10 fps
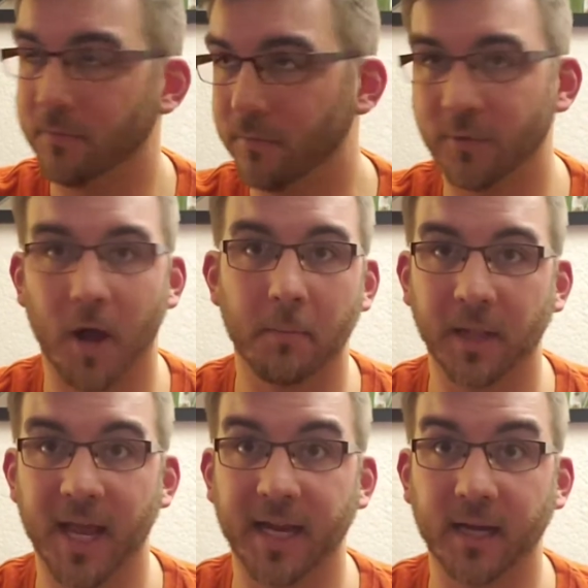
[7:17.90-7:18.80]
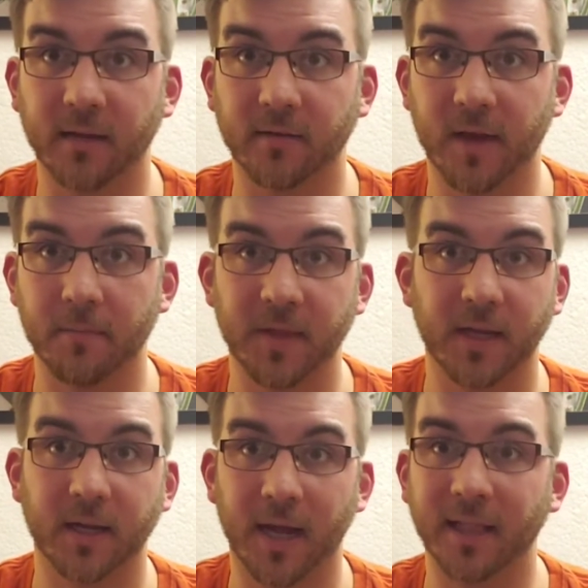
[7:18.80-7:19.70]
draw a blank on
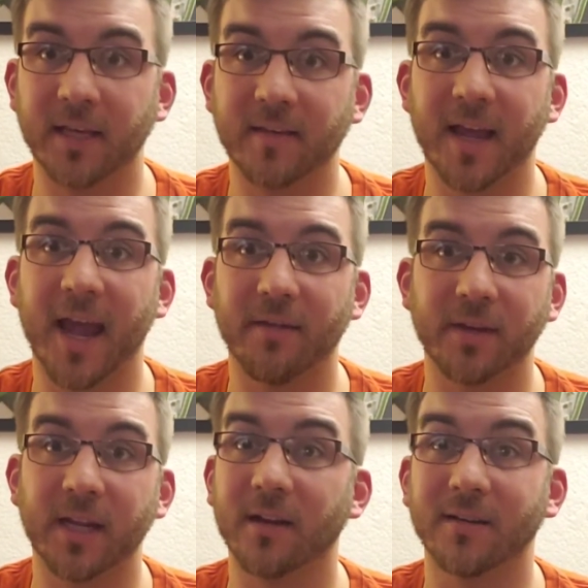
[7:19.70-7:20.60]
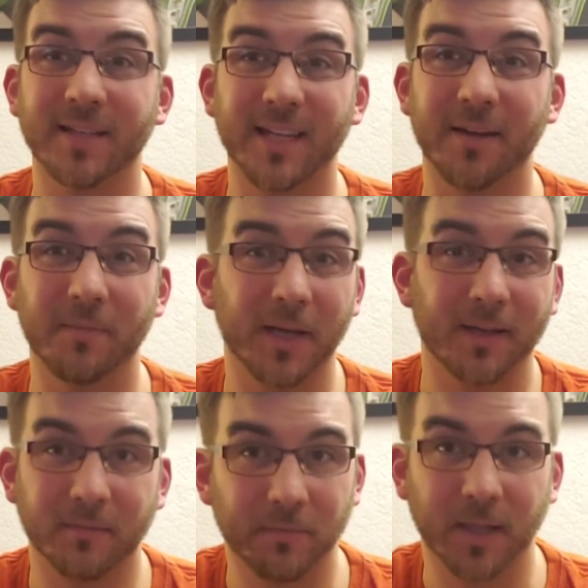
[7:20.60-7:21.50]
something. At least I have it here to give me
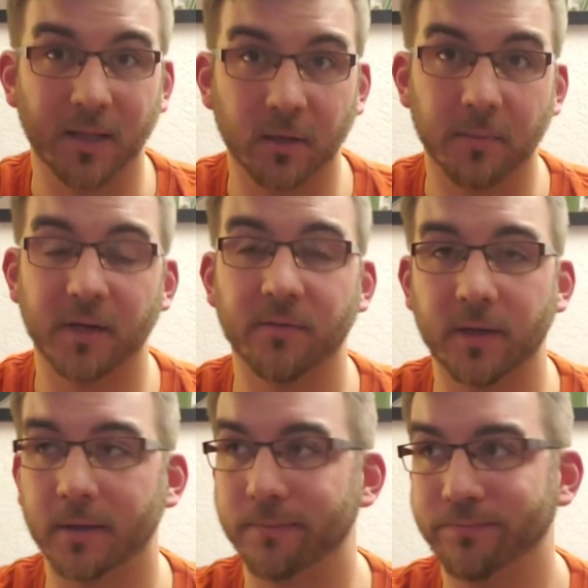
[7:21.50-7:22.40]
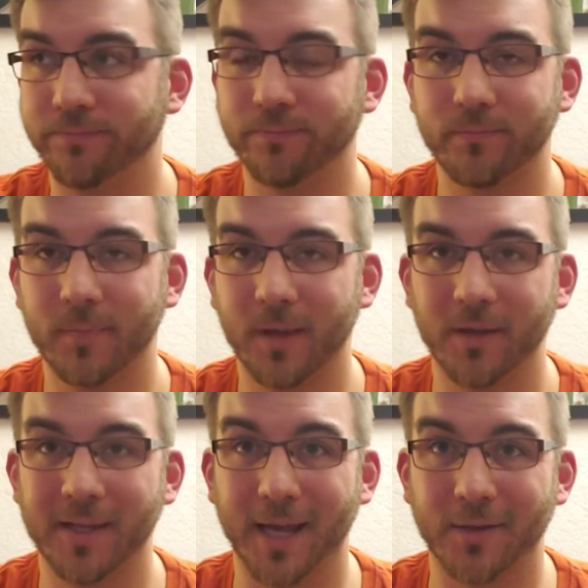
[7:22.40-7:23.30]
a little bit of a
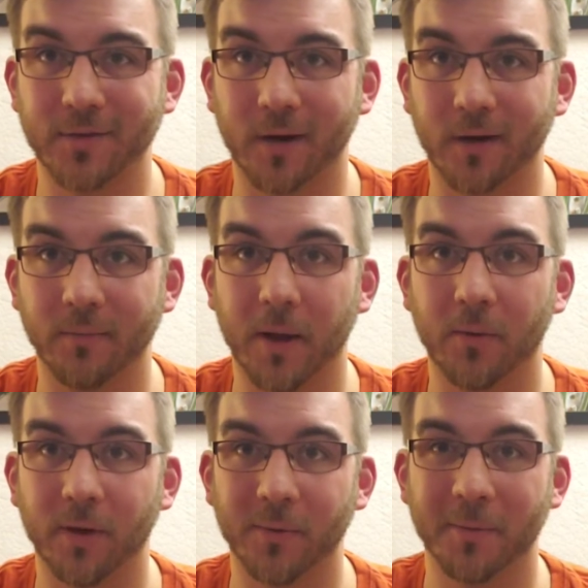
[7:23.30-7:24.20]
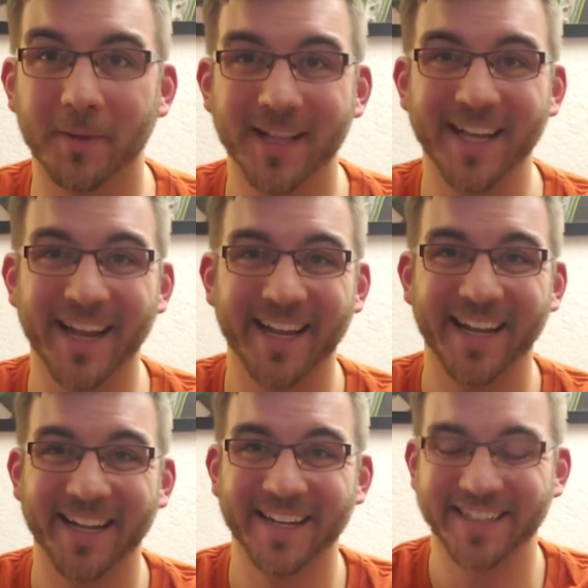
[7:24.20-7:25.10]
kickstart about what we're
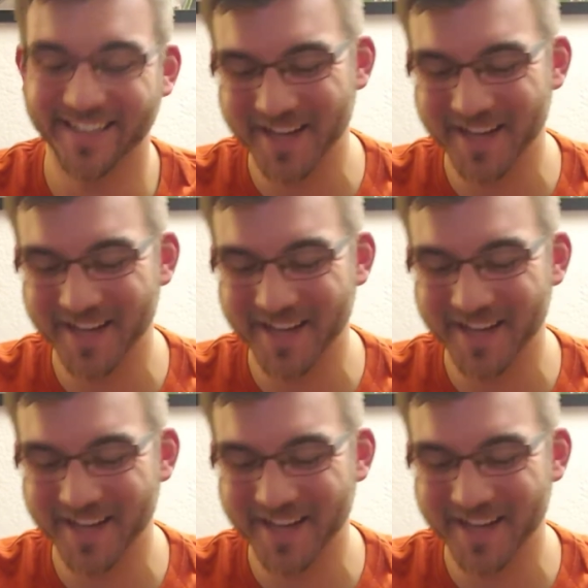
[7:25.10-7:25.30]
playing.